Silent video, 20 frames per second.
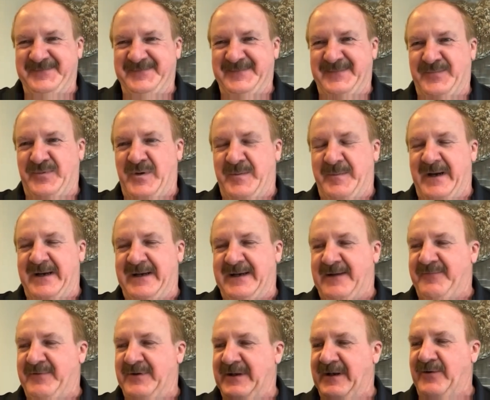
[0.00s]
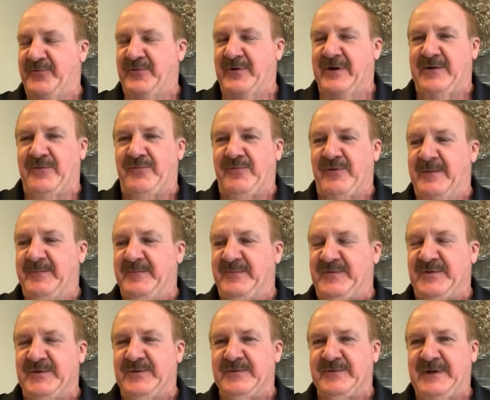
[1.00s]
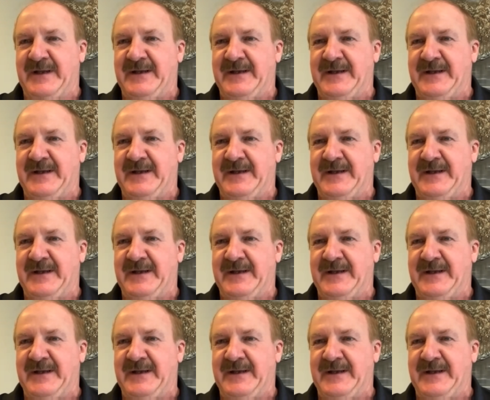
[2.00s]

We might have a little drink of rum soon.